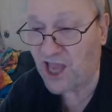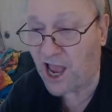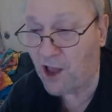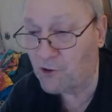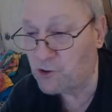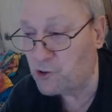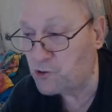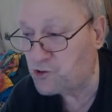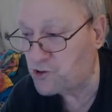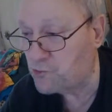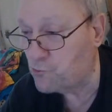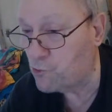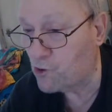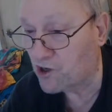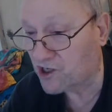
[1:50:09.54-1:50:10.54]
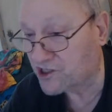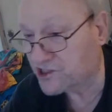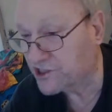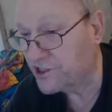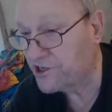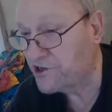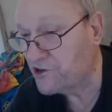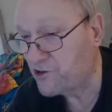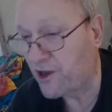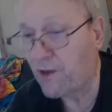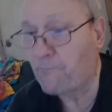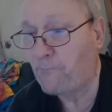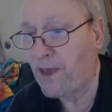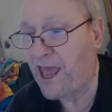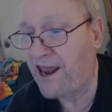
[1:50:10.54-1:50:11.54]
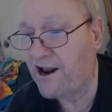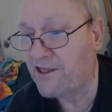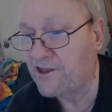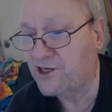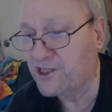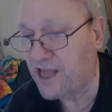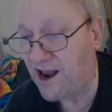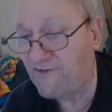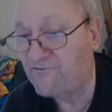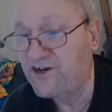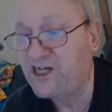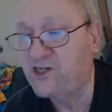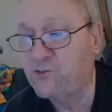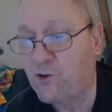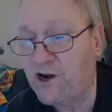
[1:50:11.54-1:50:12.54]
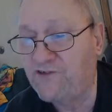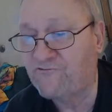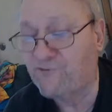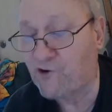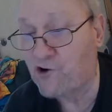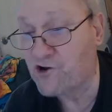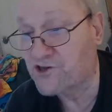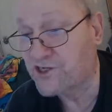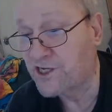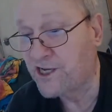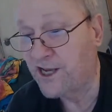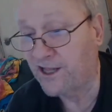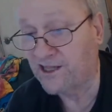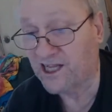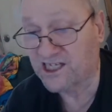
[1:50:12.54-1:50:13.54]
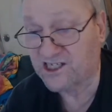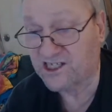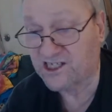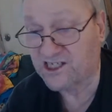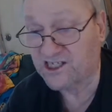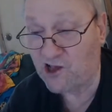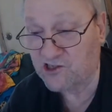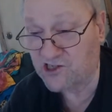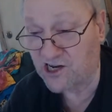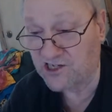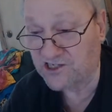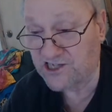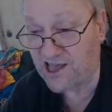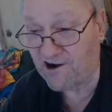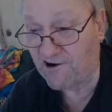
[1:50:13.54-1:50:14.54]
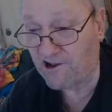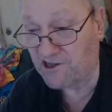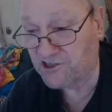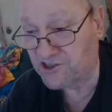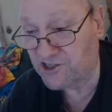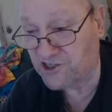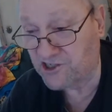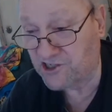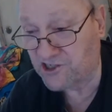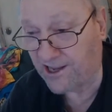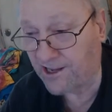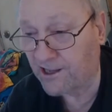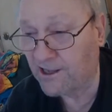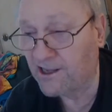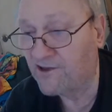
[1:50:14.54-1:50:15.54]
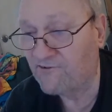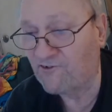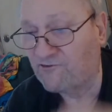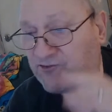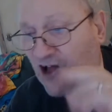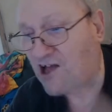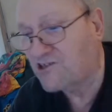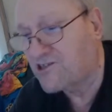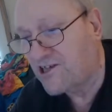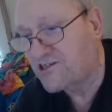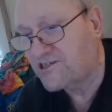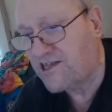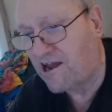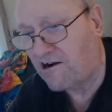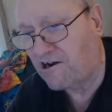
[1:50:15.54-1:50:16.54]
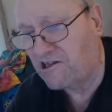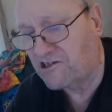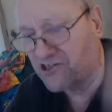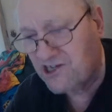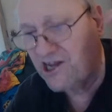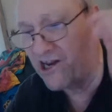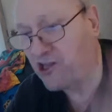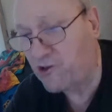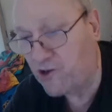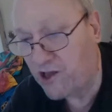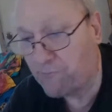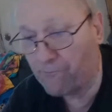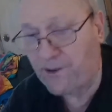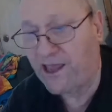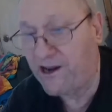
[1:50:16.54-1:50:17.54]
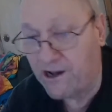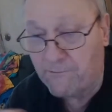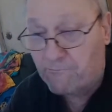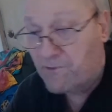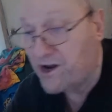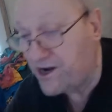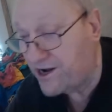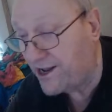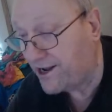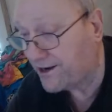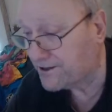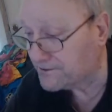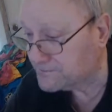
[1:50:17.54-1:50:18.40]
how YouTube works. You get paid on every 21st unless it falls on a Saturday or Sunday. If it falls on Saturday and Sunday, you get paid on Monday.